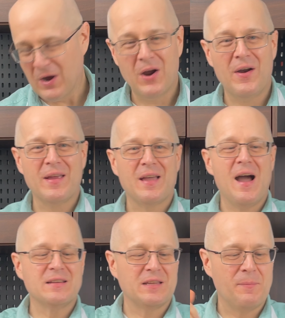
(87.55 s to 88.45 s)
All right,
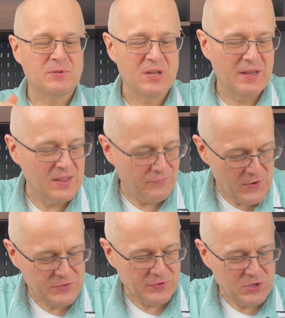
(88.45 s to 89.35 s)
guys, they've been sitting in the
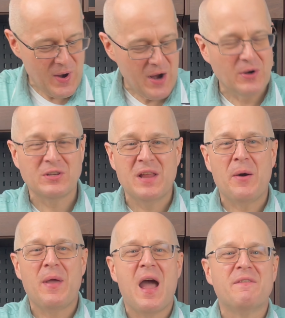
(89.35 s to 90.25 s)
fridge for 2 hours, and now
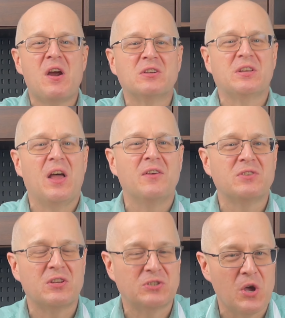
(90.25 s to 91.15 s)
we have ourselves
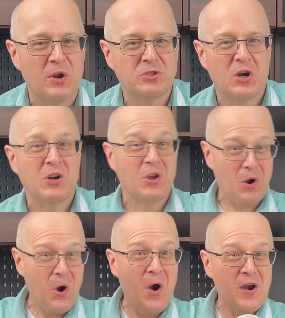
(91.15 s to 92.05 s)
a Soda Jerk
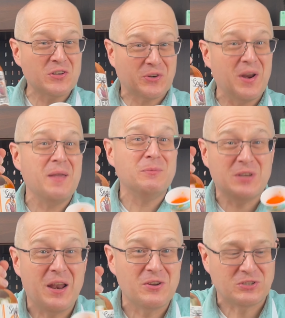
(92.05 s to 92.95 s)
Orange Cream
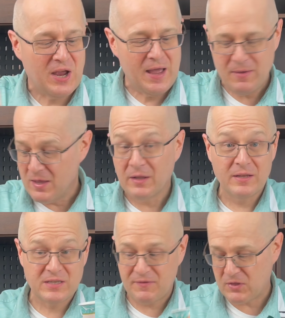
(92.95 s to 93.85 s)
Jello shot. Let's
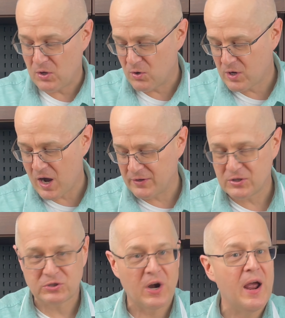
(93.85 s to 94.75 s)
give it the old
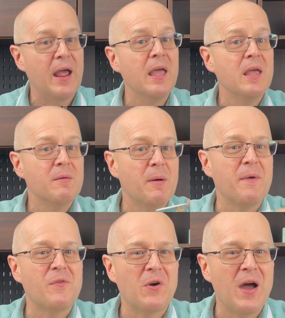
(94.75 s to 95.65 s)
college try. But
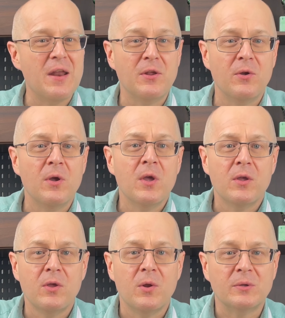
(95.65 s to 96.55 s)
before I do,
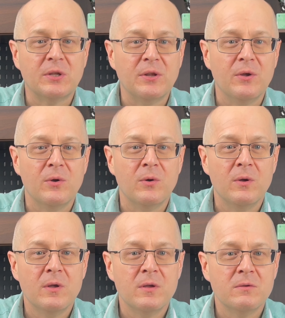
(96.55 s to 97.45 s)
you know what to do.
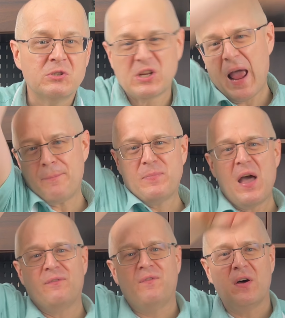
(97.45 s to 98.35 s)
Slap
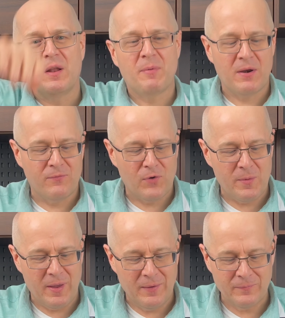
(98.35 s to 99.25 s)
that follow button for
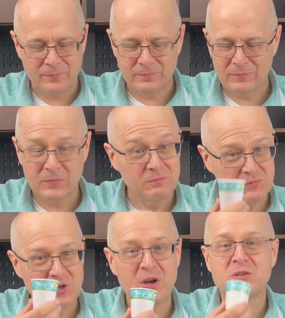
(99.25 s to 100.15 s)
me.
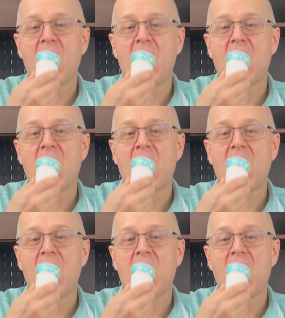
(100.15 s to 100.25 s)
Cheers.